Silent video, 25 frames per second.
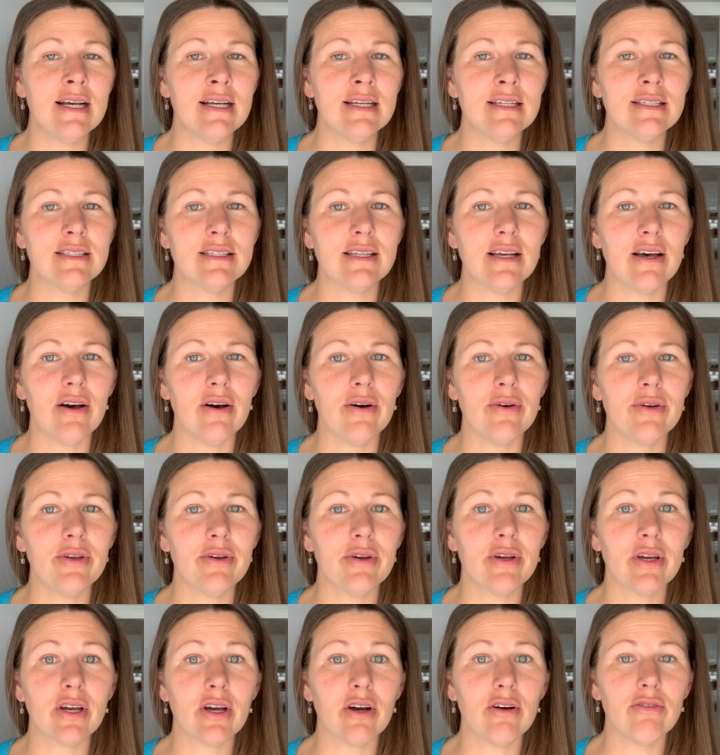So you
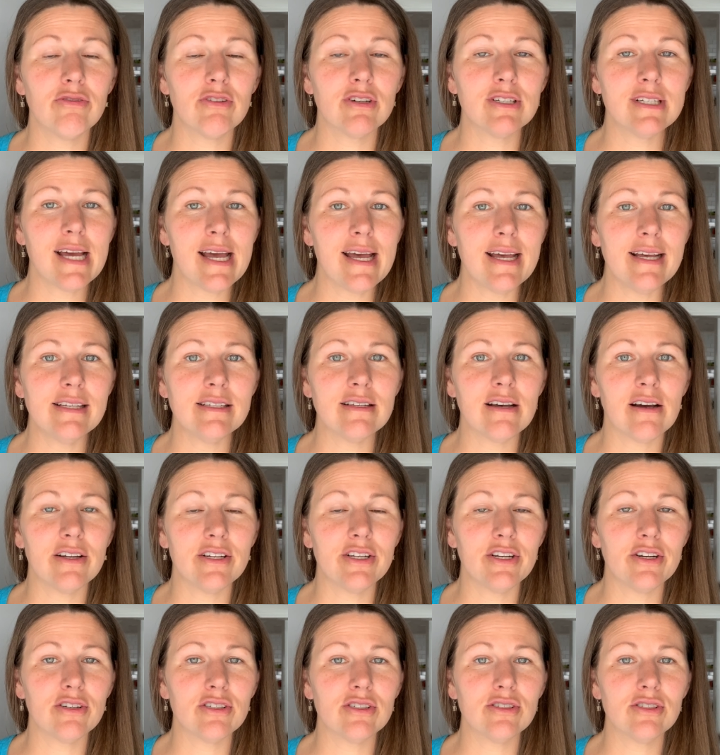can go for days on
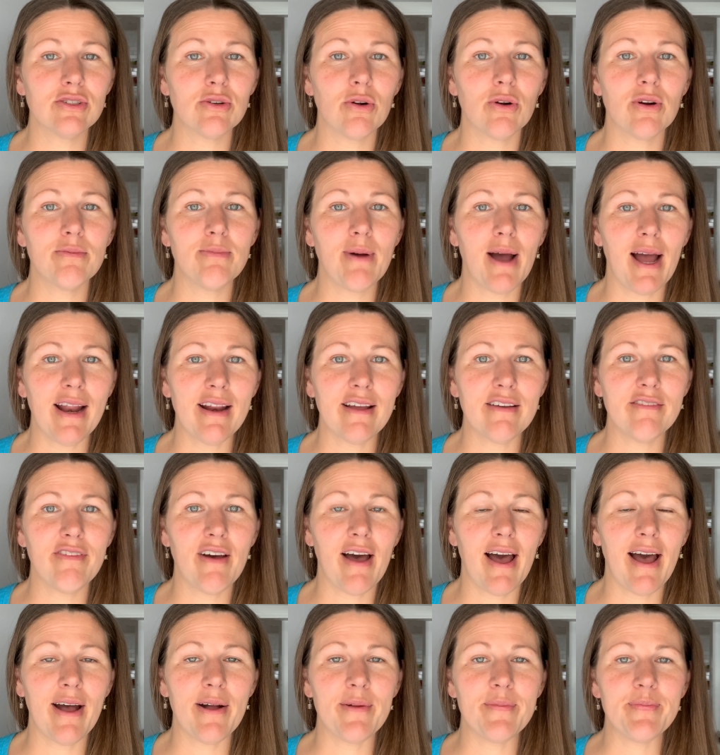your stored body
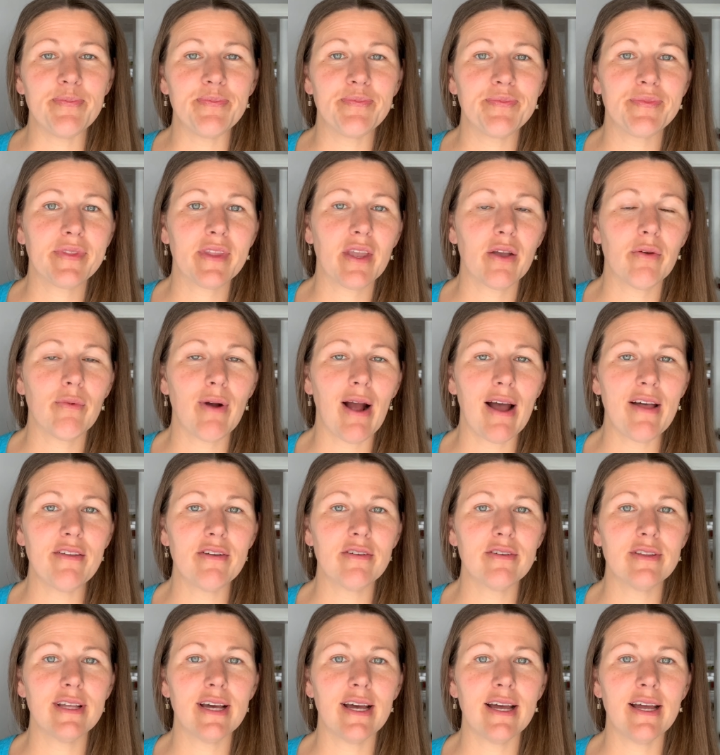fat
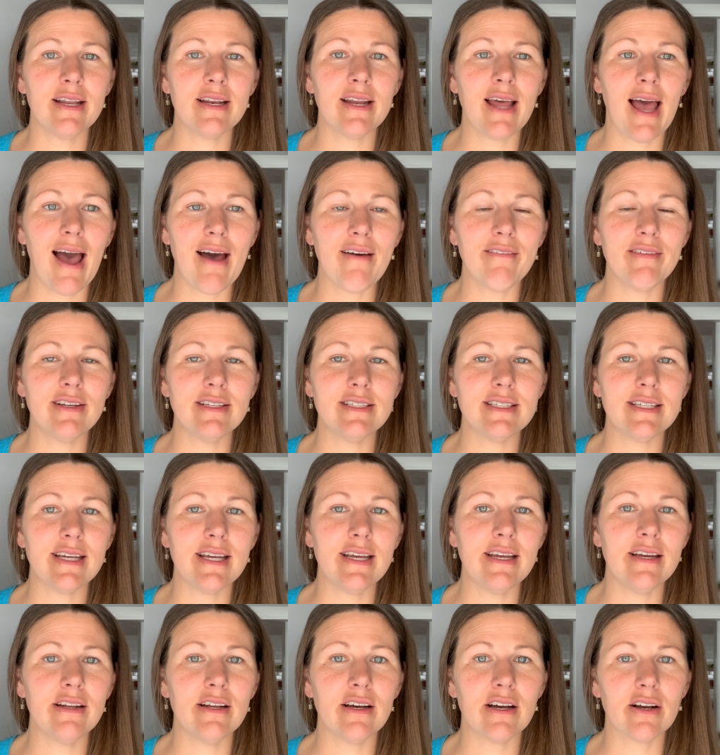rather than having to
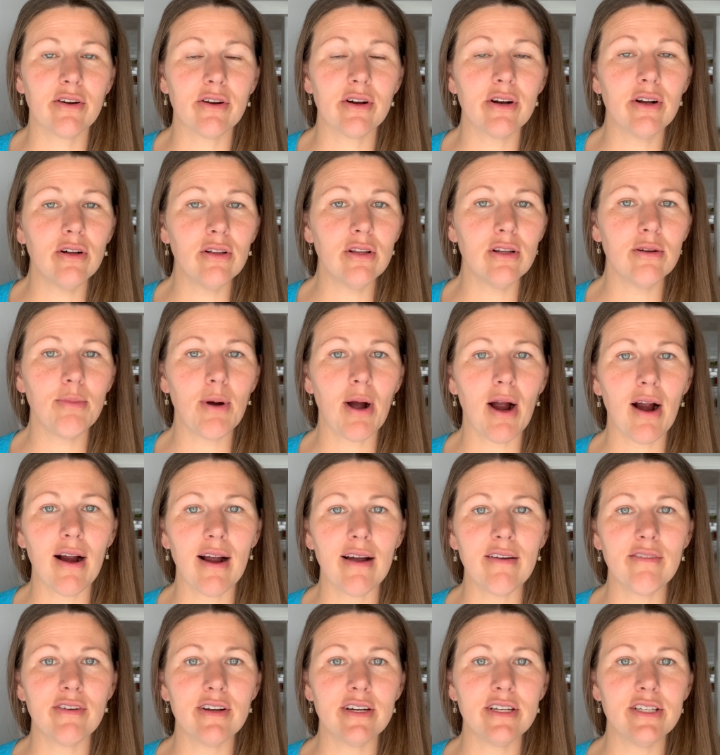eat a granola bar
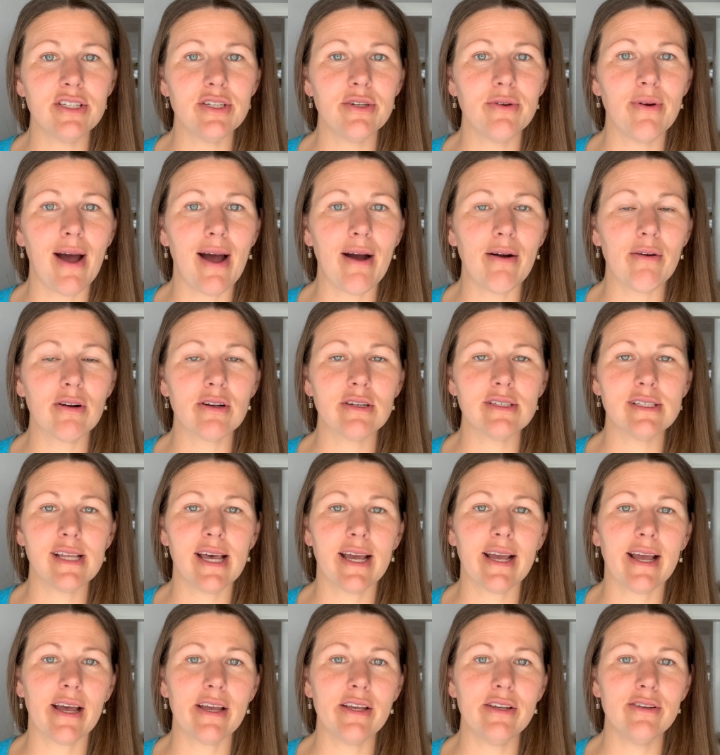every two hours
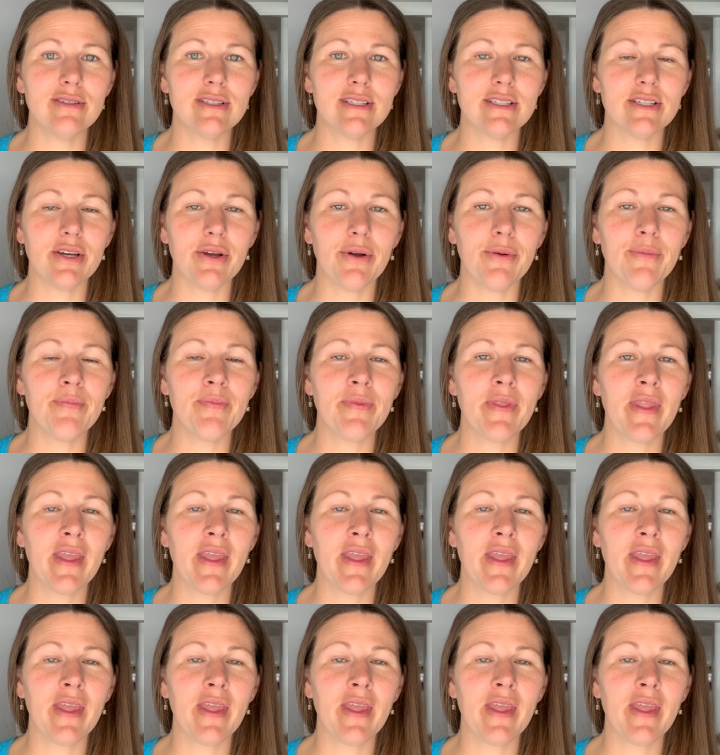like I used to.